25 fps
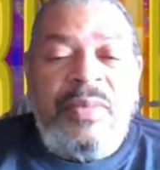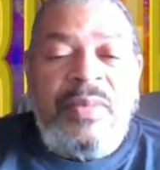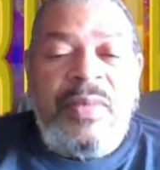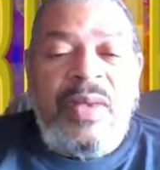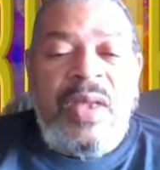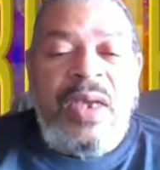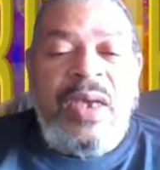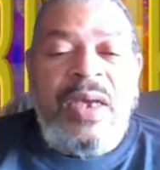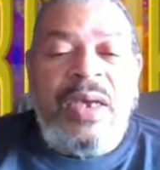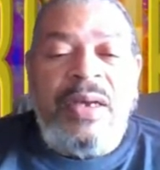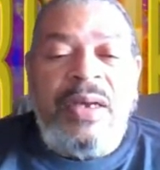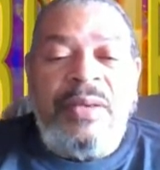
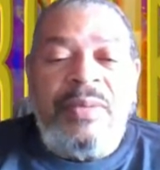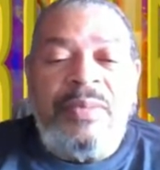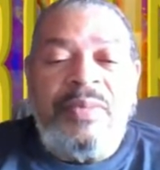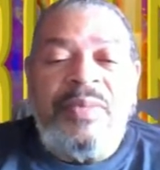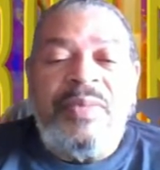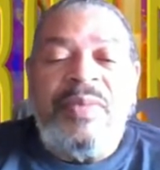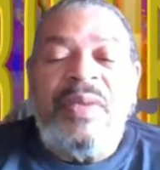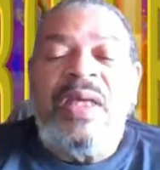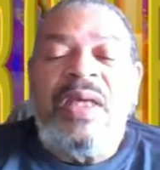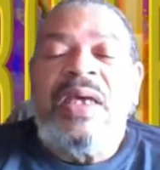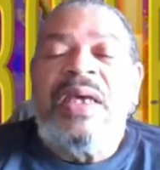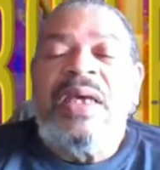Now,
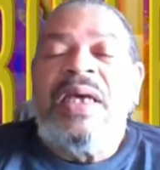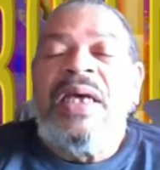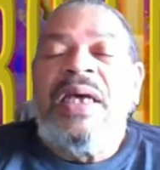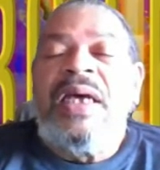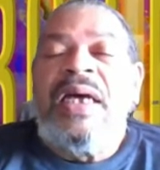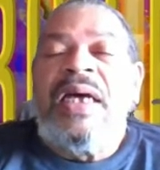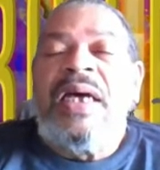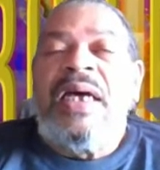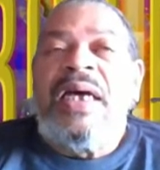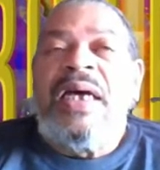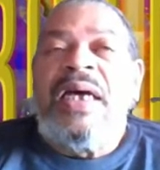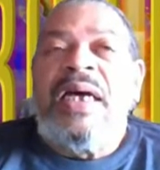
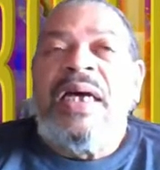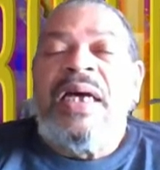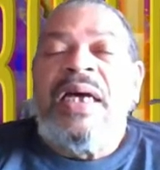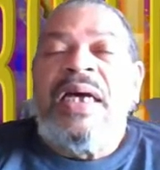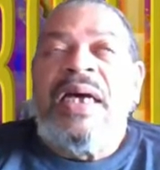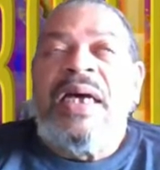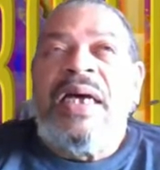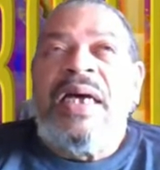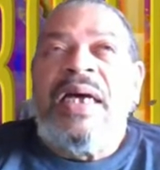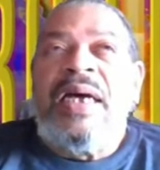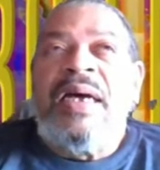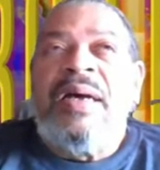
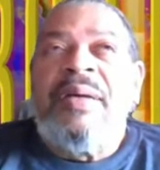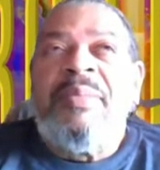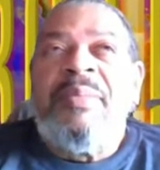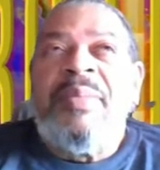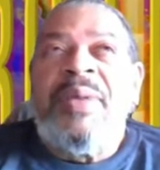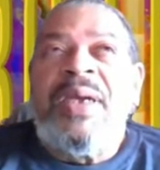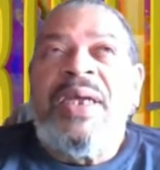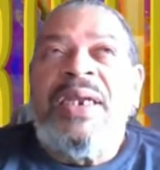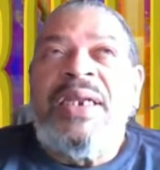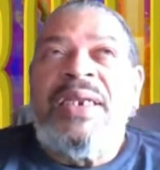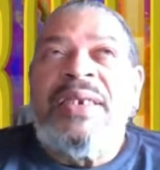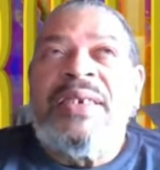
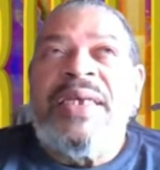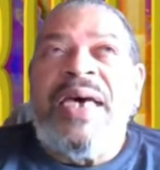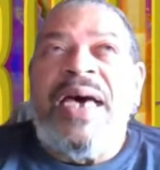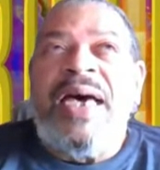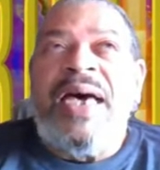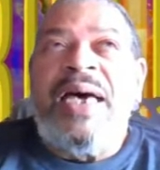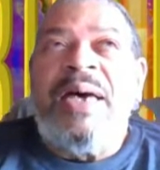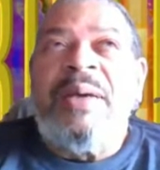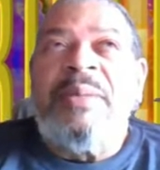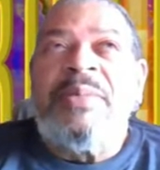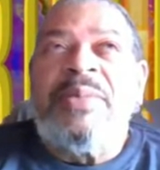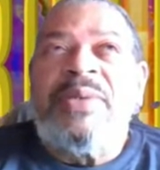many
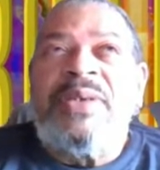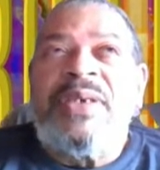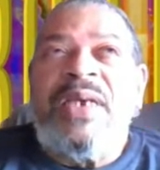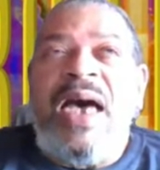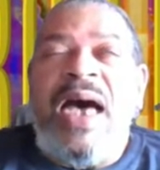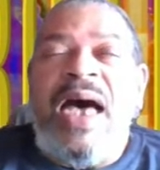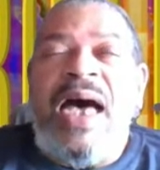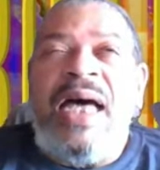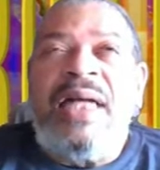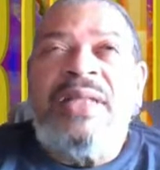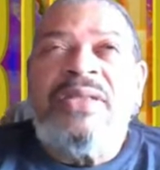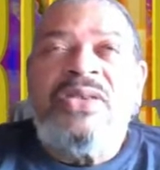times
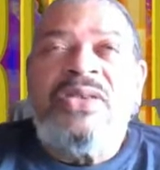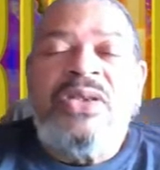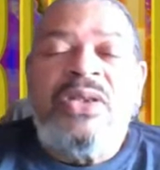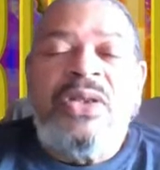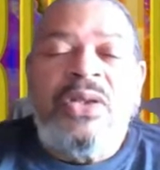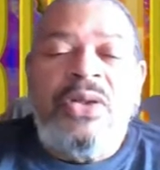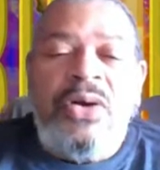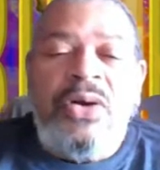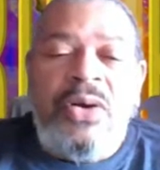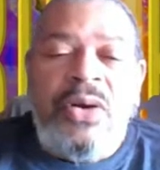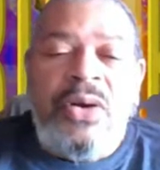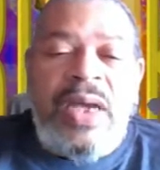God's
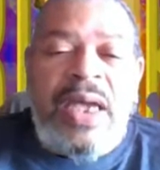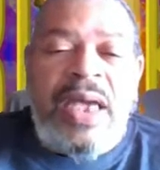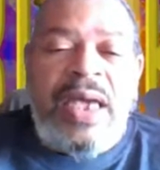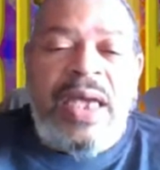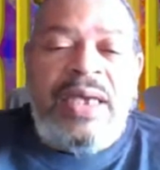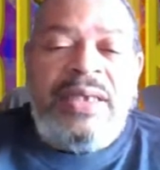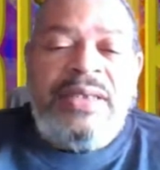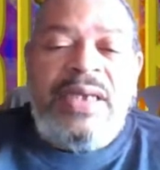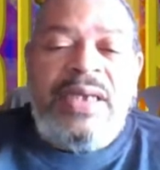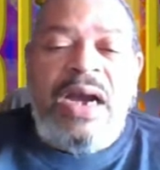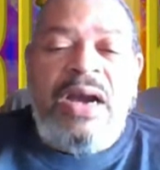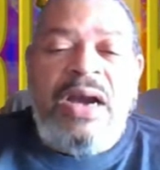glory
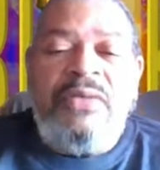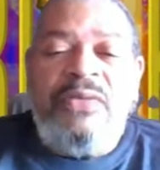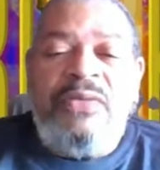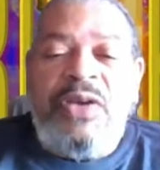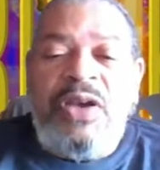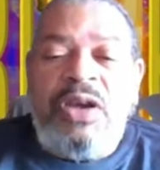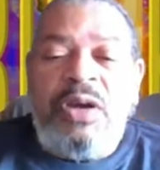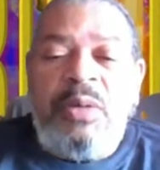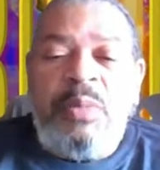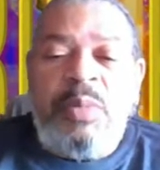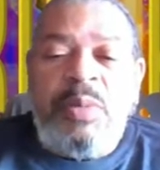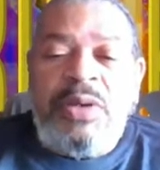has our
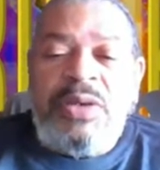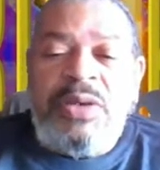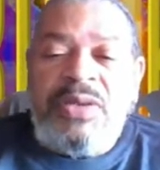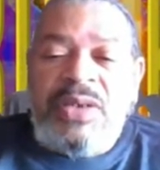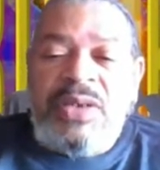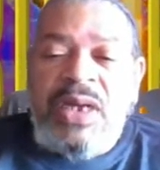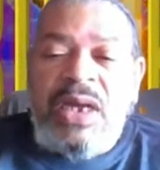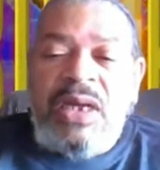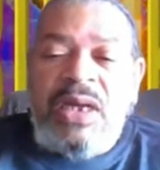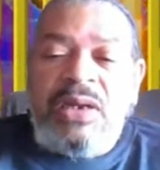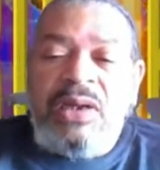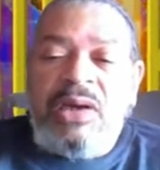
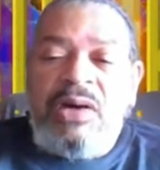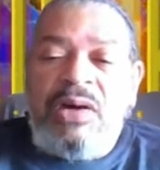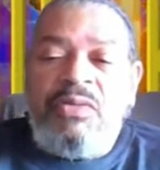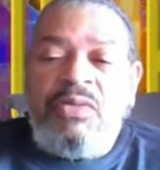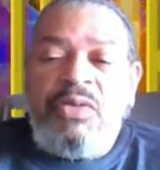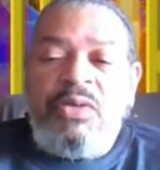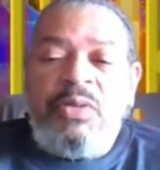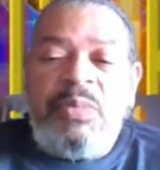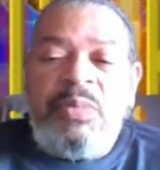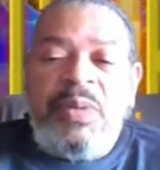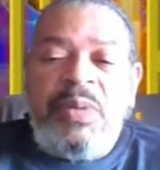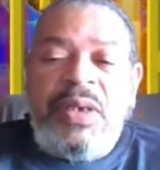fingerprints all
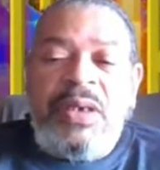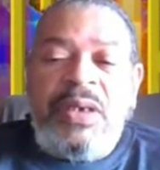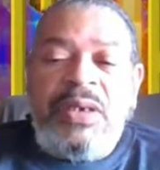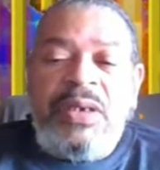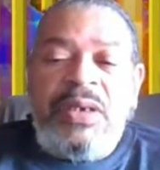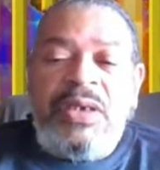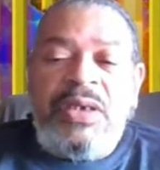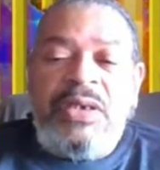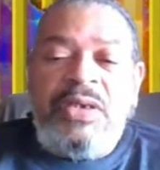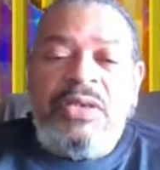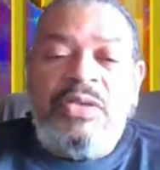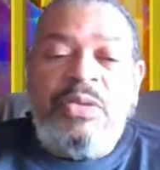over
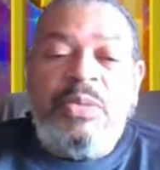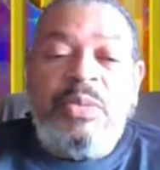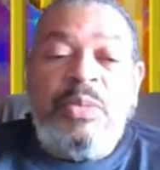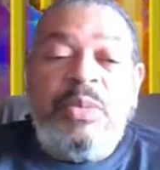because